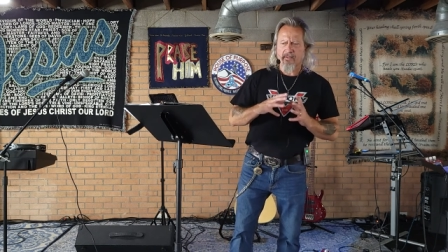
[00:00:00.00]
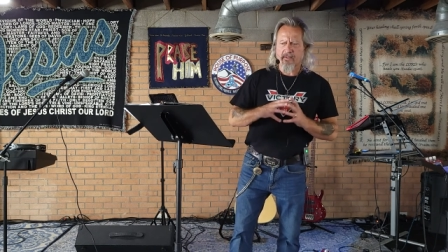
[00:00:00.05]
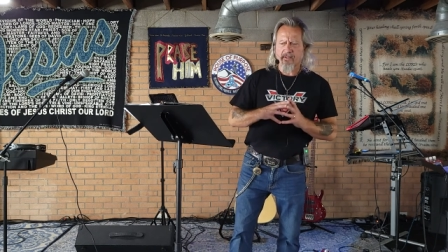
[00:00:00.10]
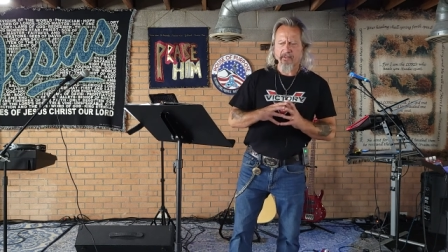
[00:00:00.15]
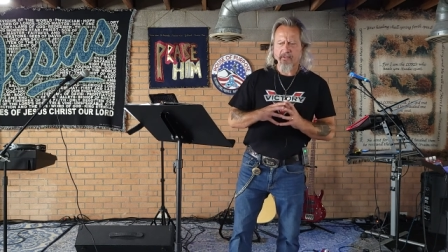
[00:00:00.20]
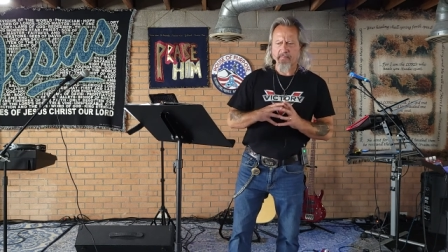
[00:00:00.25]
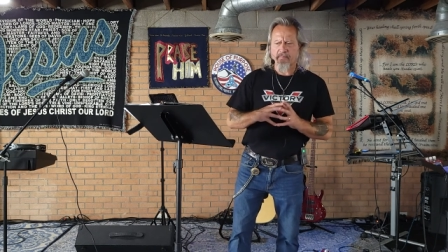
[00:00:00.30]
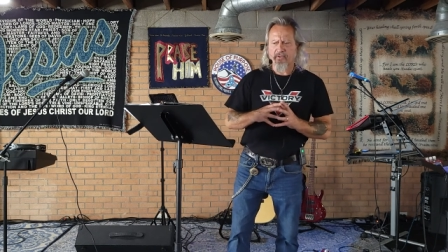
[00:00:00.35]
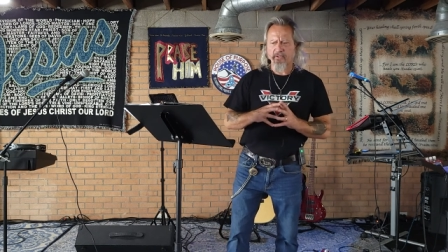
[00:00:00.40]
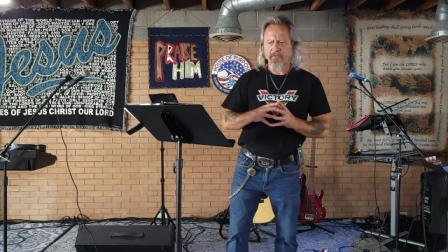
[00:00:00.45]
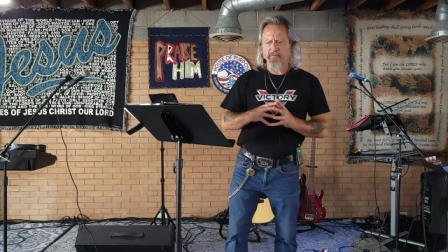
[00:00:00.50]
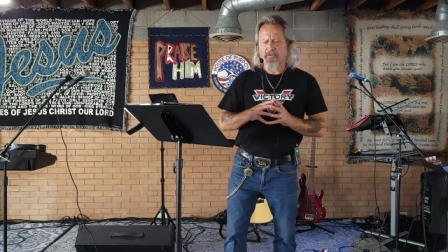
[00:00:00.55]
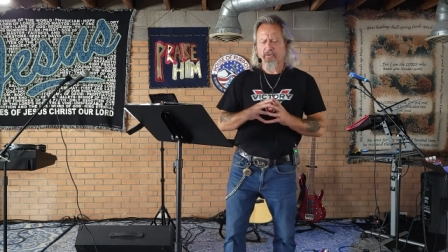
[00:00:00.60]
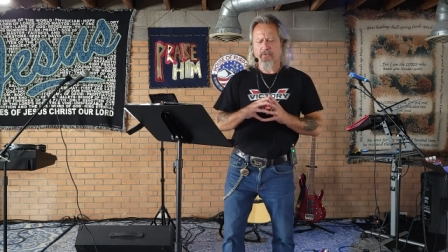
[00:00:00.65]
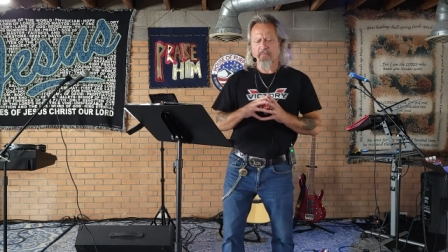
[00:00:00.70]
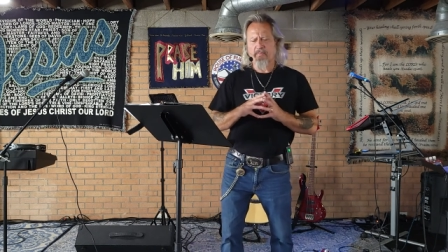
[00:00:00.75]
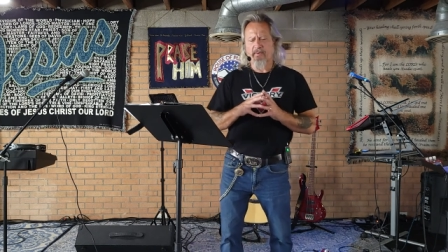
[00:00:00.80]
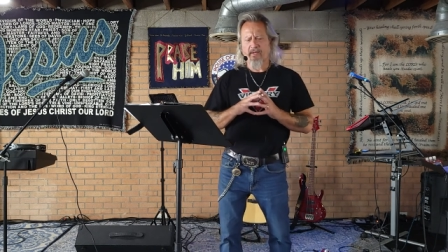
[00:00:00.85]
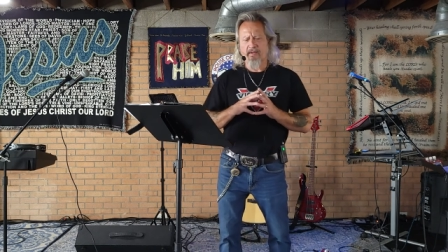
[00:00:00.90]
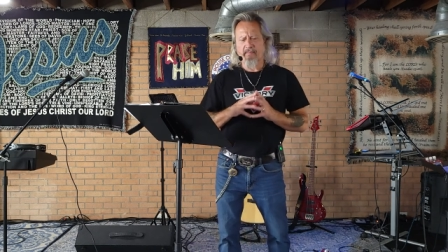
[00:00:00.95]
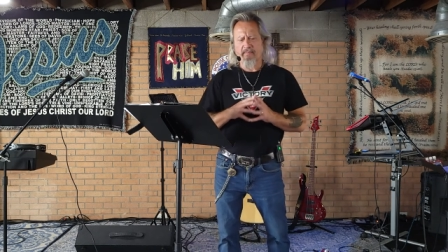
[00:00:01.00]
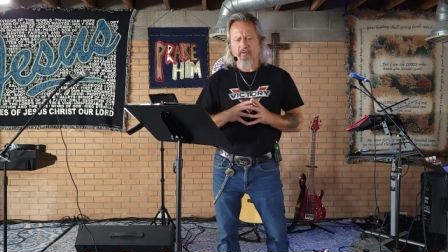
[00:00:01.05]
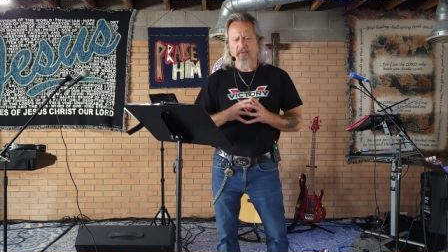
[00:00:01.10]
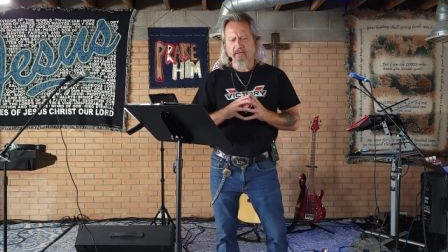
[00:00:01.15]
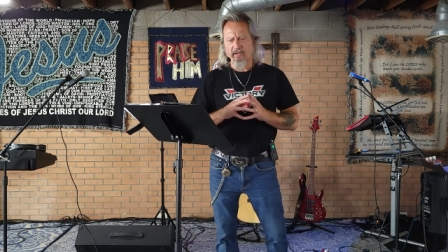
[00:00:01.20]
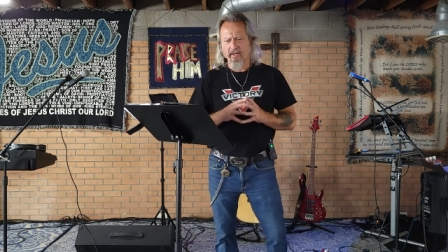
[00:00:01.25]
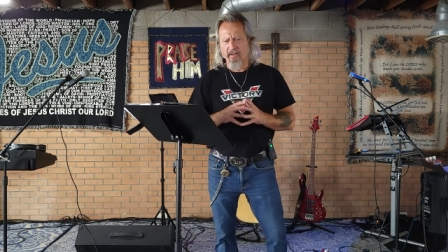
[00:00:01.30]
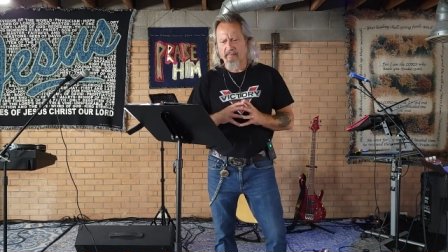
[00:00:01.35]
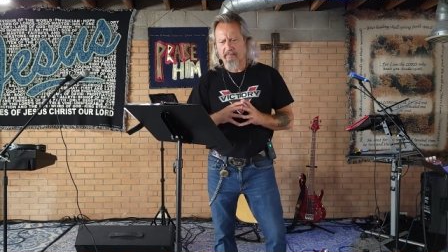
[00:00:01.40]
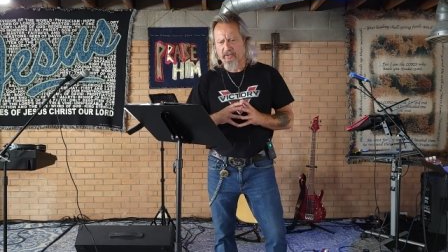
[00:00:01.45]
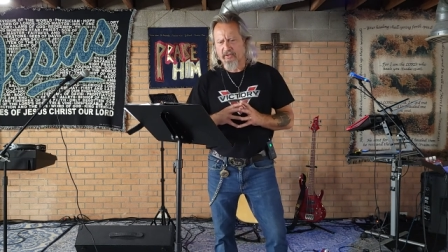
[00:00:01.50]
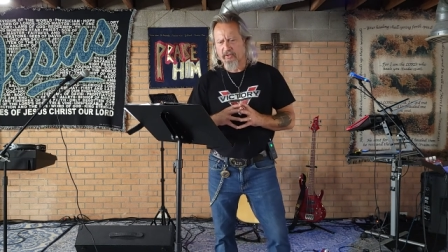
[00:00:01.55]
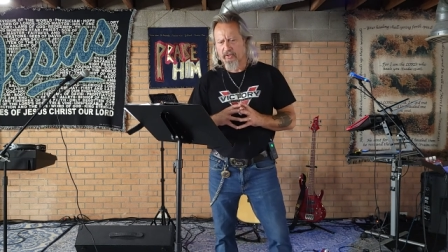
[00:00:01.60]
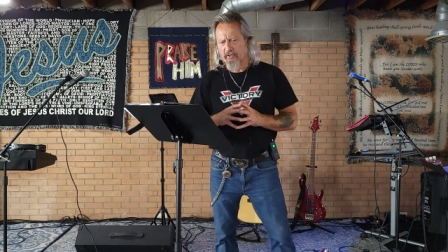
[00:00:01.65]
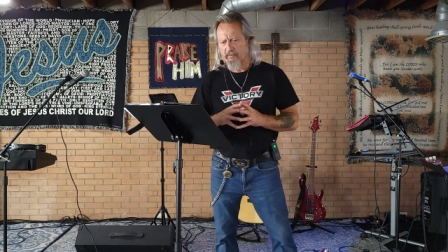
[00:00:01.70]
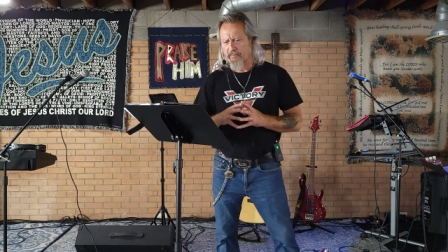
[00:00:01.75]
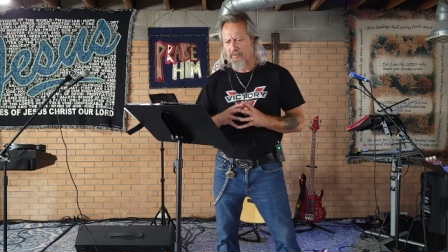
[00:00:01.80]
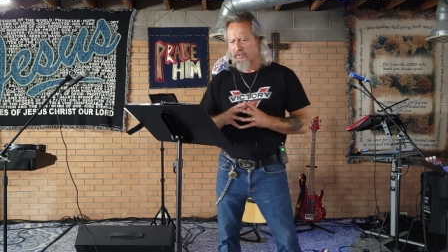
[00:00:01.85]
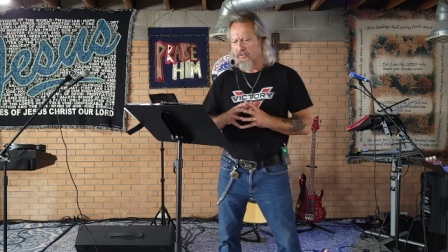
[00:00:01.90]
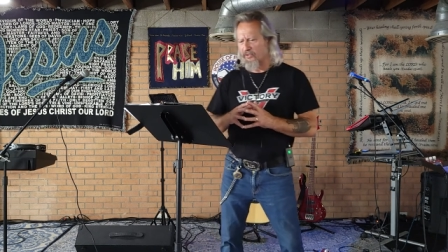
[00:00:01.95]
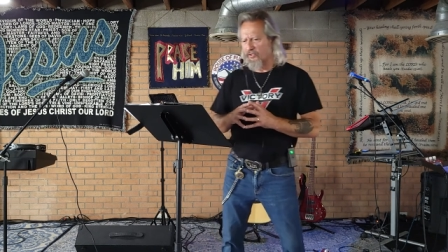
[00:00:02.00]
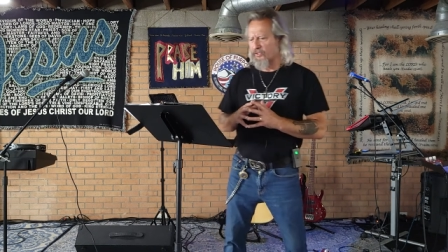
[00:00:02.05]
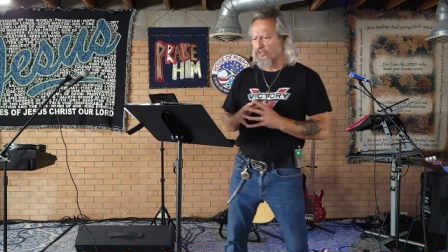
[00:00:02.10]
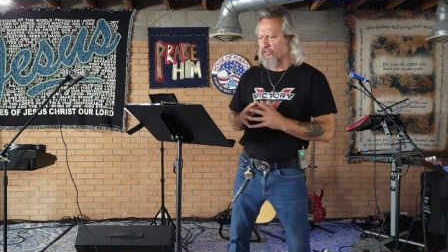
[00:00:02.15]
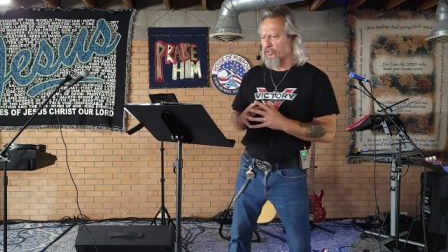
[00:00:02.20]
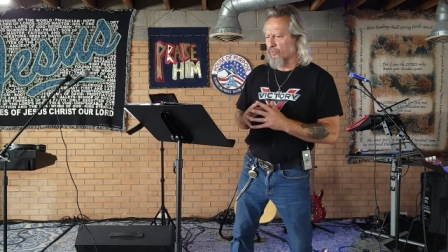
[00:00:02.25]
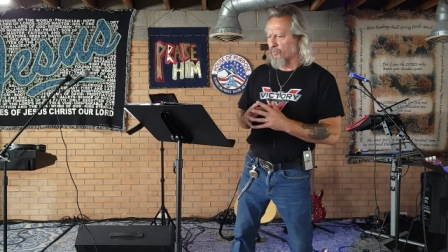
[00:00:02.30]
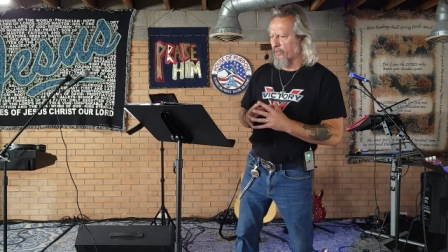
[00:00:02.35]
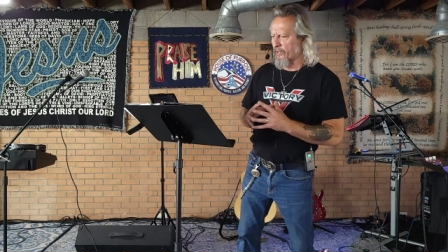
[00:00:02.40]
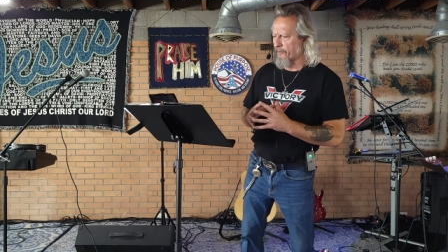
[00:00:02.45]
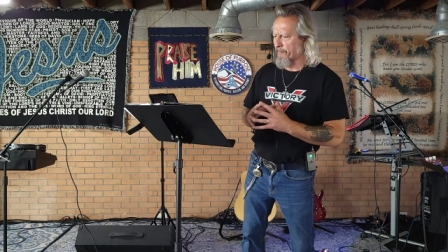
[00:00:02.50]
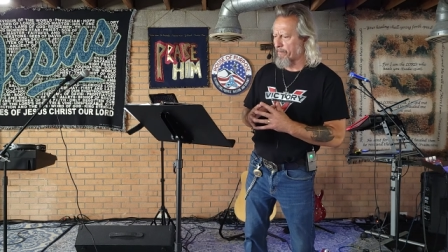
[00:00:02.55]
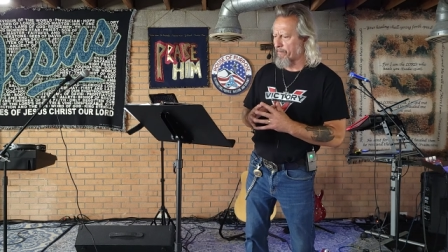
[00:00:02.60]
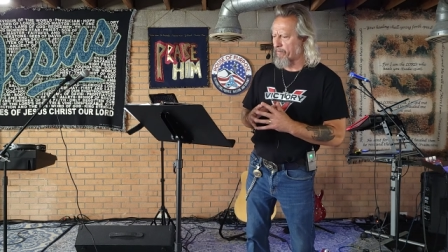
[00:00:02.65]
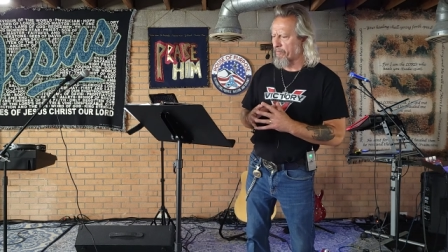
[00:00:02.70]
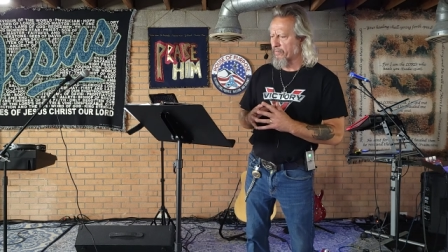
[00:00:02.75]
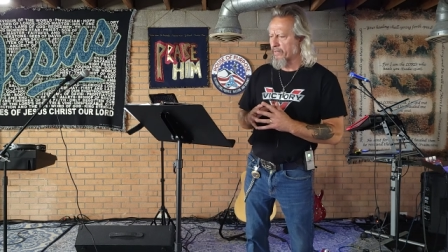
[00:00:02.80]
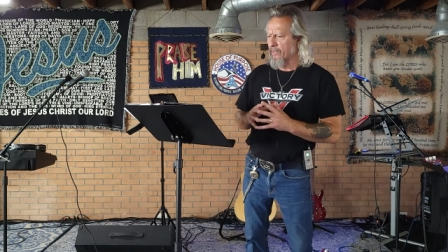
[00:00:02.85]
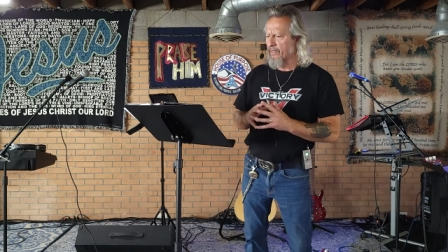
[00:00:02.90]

Now, the Believer's Bible commentary puts it this way